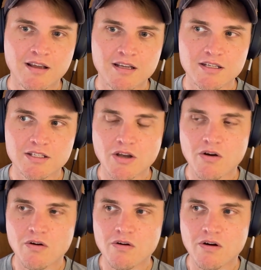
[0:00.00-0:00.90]

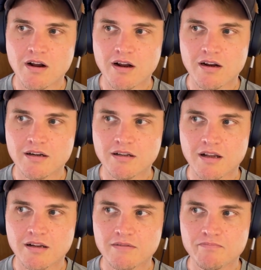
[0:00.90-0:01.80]
So,
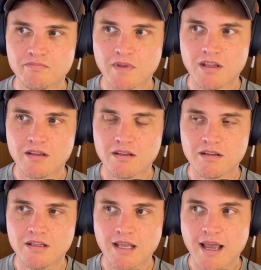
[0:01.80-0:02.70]

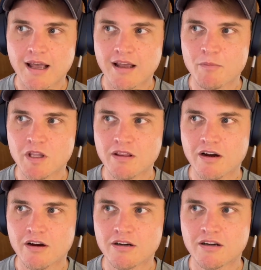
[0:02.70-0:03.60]
yeah, I mean,
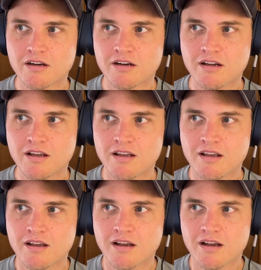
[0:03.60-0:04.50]
they're
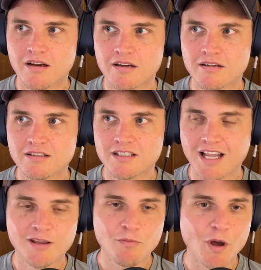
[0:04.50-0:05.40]

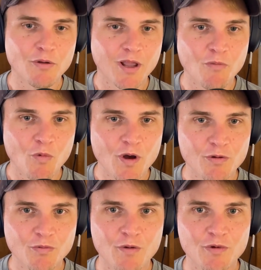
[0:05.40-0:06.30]
thinking about, like,
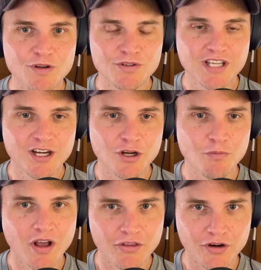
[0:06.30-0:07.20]
what would you say to your
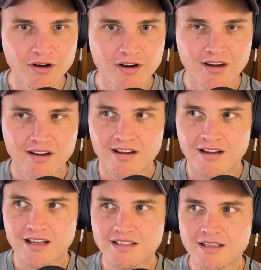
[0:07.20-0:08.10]
mother?
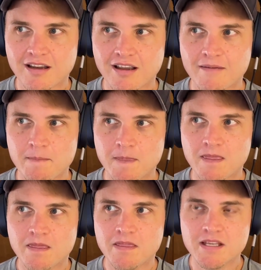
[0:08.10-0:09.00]
It's like,
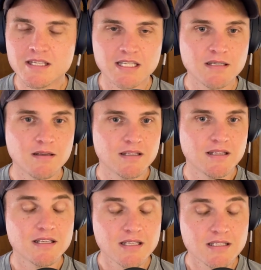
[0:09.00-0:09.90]
this
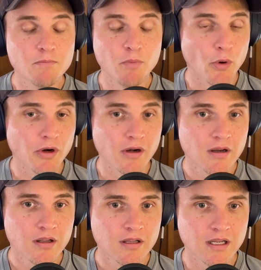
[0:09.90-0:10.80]
is
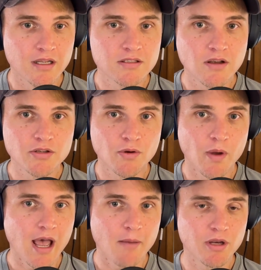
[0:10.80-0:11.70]
important. It is also
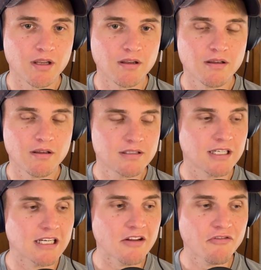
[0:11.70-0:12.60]
happening
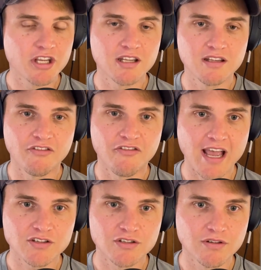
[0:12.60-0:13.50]
significantly
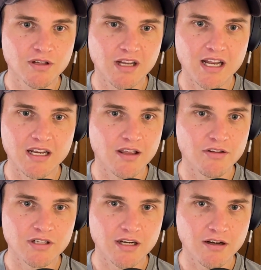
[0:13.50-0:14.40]
faster than any
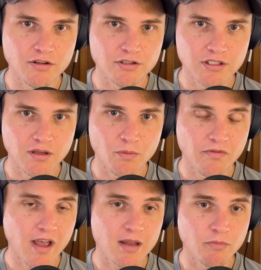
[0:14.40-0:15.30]
other technology that
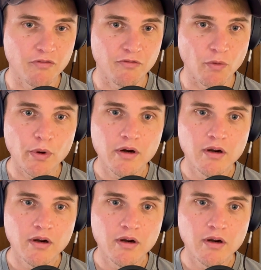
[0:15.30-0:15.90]
we've had before.